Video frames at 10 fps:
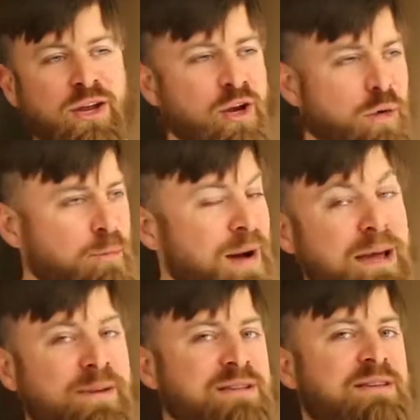You know, my
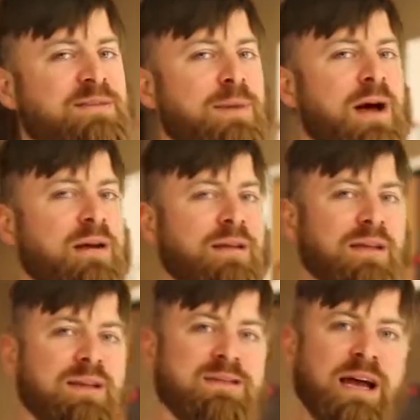business model
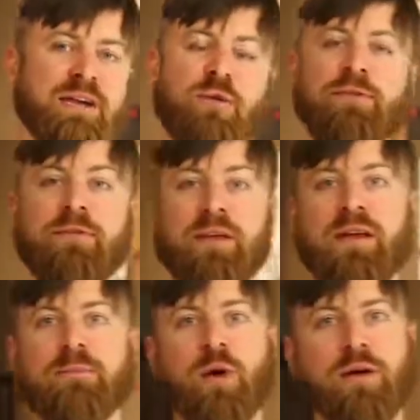is I do
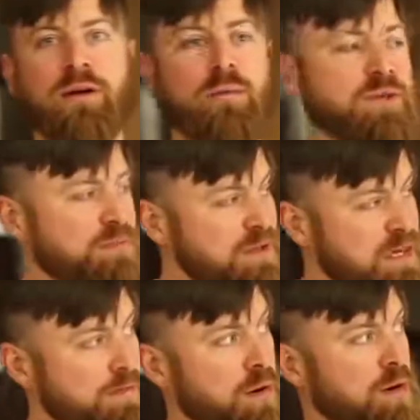affiliate marketing, which means
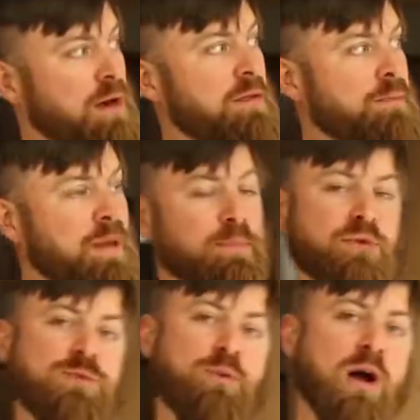I market other
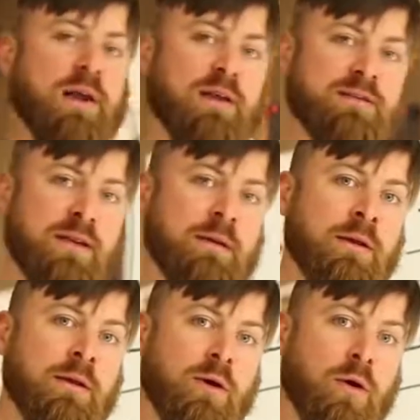people's products and
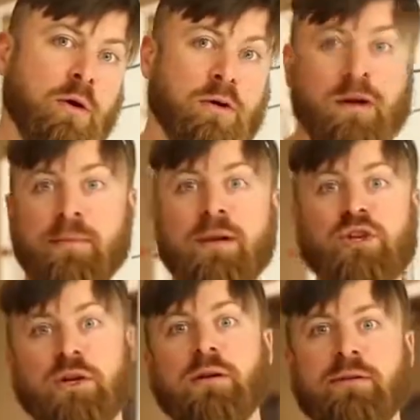earn a
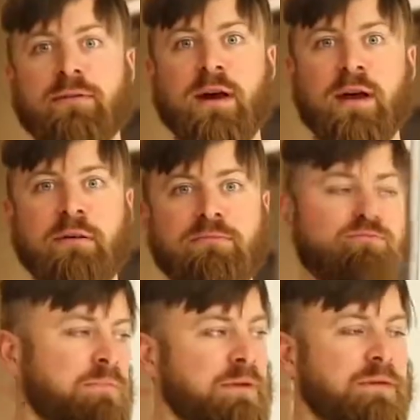commission if I
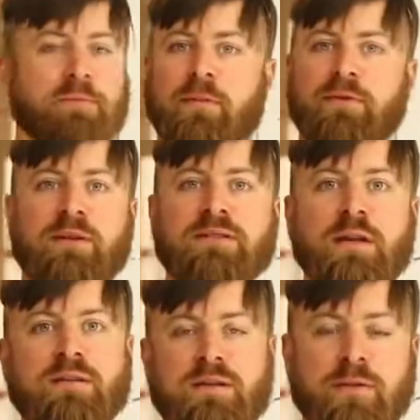
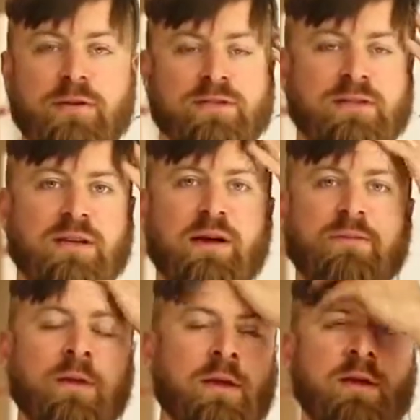sell some of their
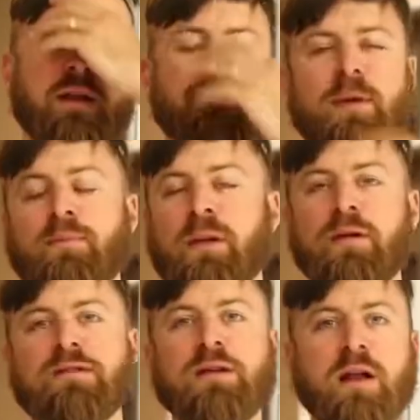stuff. And I've made
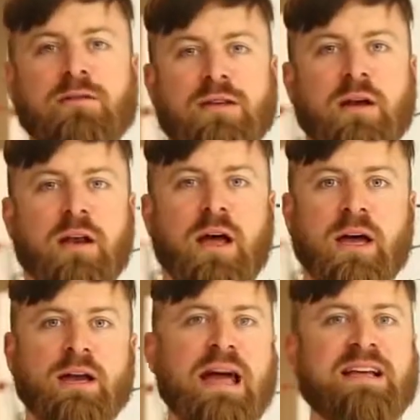millions of dollars
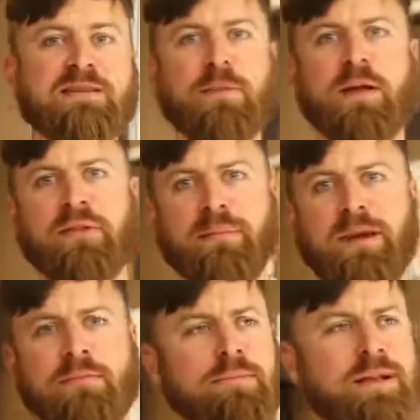online. Last month I
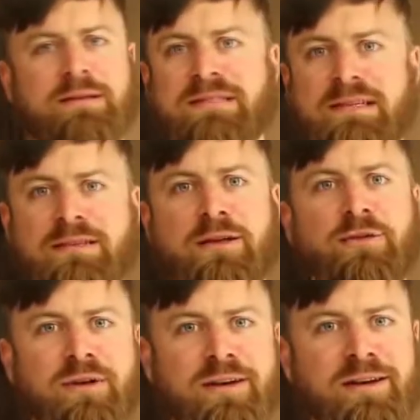made like
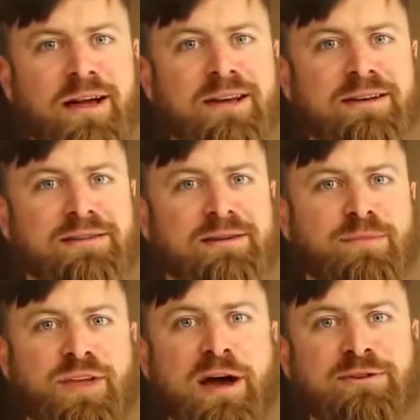
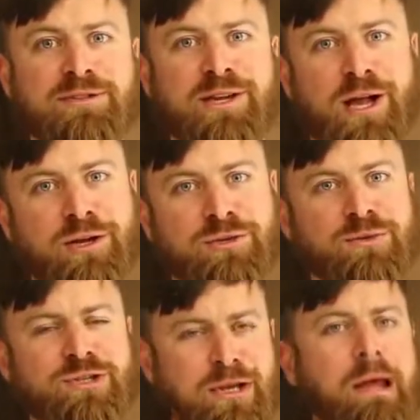$690,000,
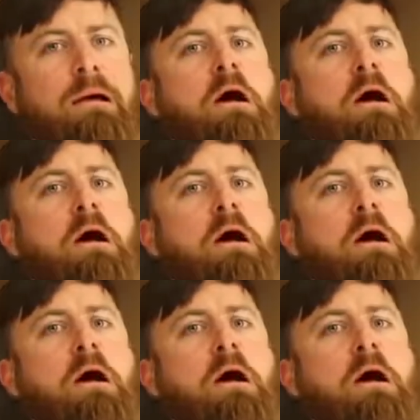which is like